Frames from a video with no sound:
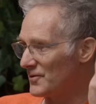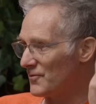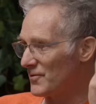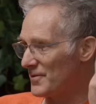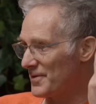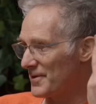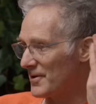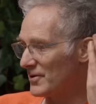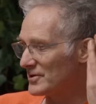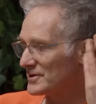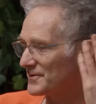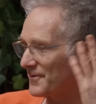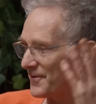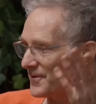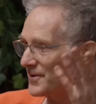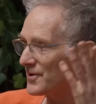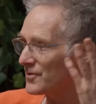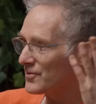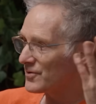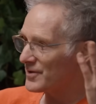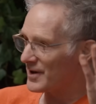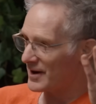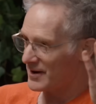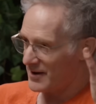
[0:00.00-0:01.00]
Those
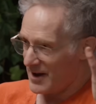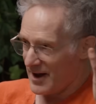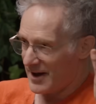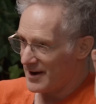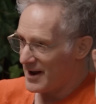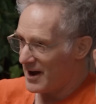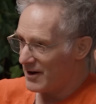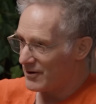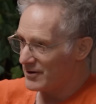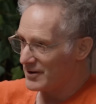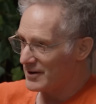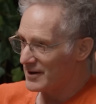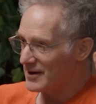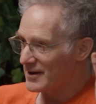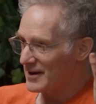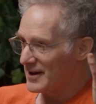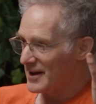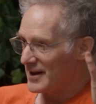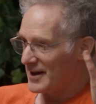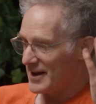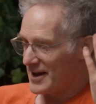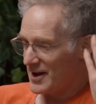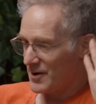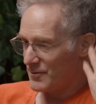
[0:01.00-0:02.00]
few that got out,
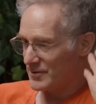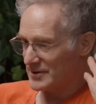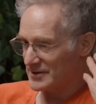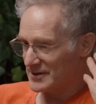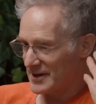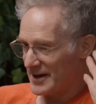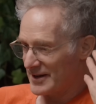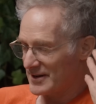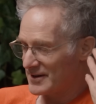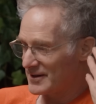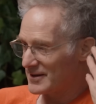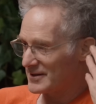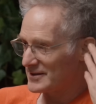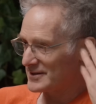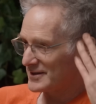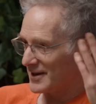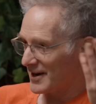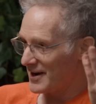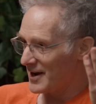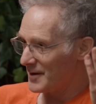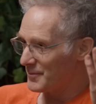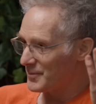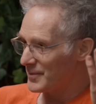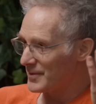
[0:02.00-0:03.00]
it was like,
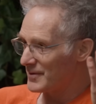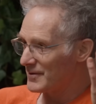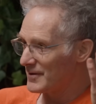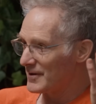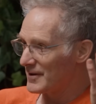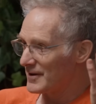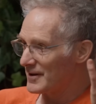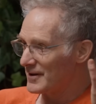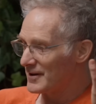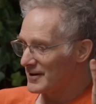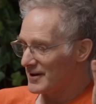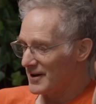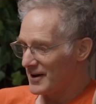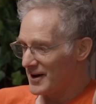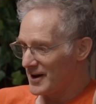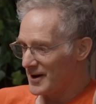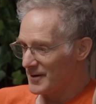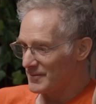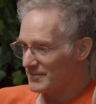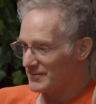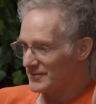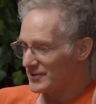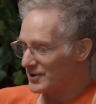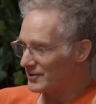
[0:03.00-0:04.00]
shut up,
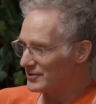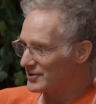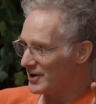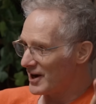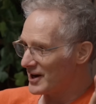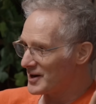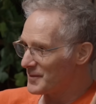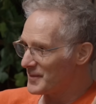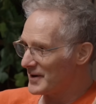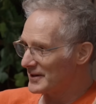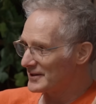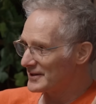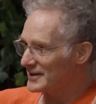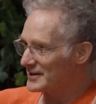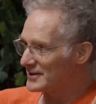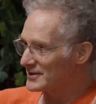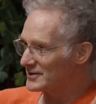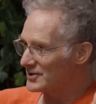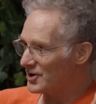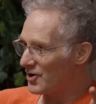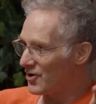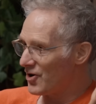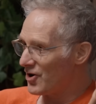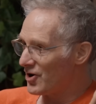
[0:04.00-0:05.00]
don't talk about
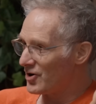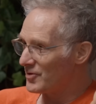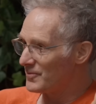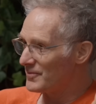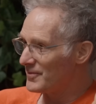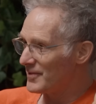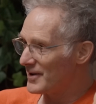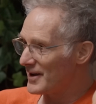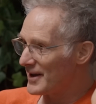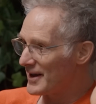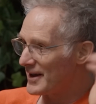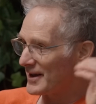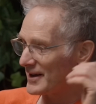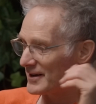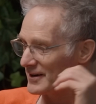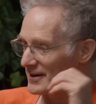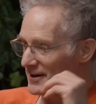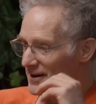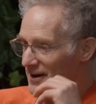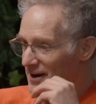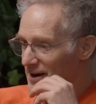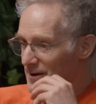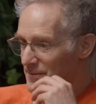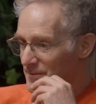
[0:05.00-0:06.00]
this, go home,
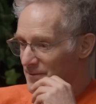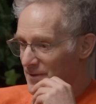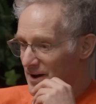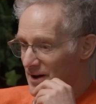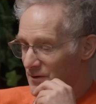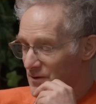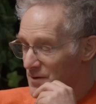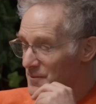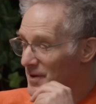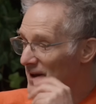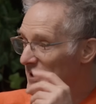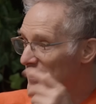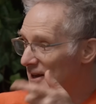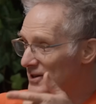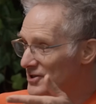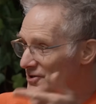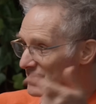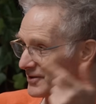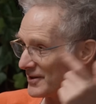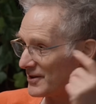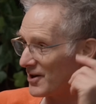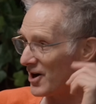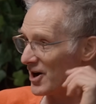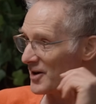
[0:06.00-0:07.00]
and we might need
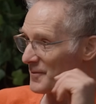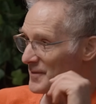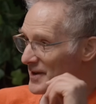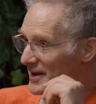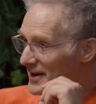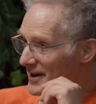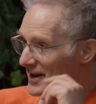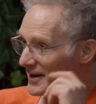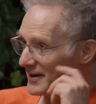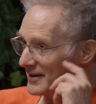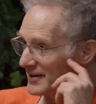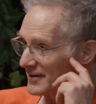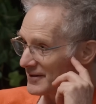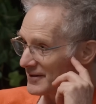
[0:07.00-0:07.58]
you in the army again.